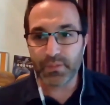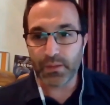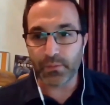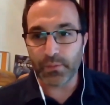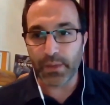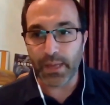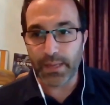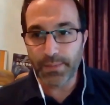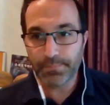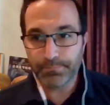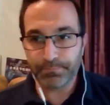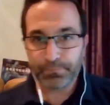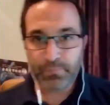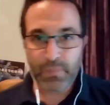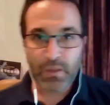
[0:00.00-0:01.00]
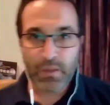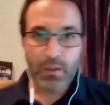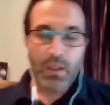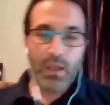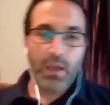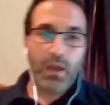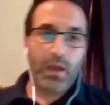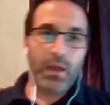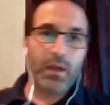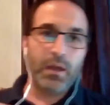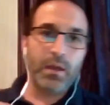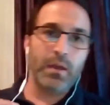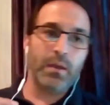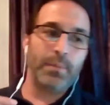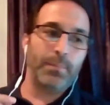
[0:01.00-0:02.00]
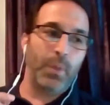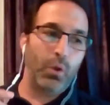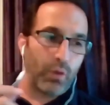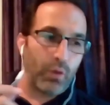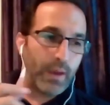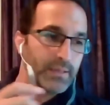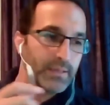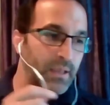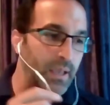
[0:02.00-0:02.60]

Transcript: Okay. Um, all right.